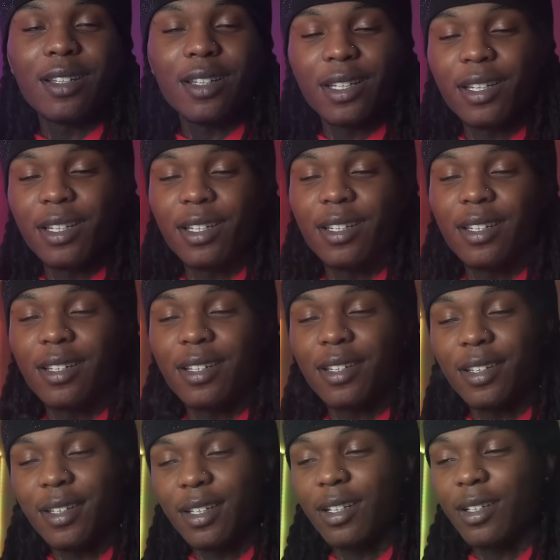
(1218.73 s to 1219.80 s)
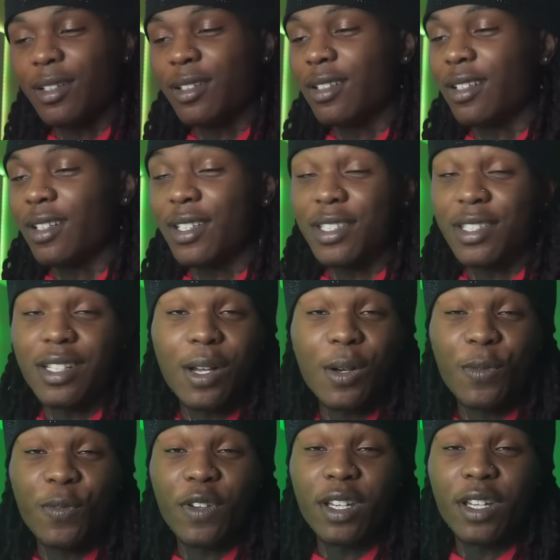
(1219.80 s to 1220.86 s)
And yeah, cause
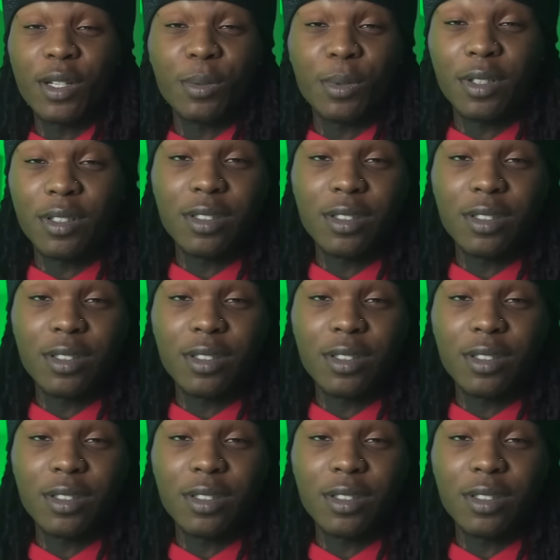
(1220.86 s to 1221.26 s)
I'm faded, bro.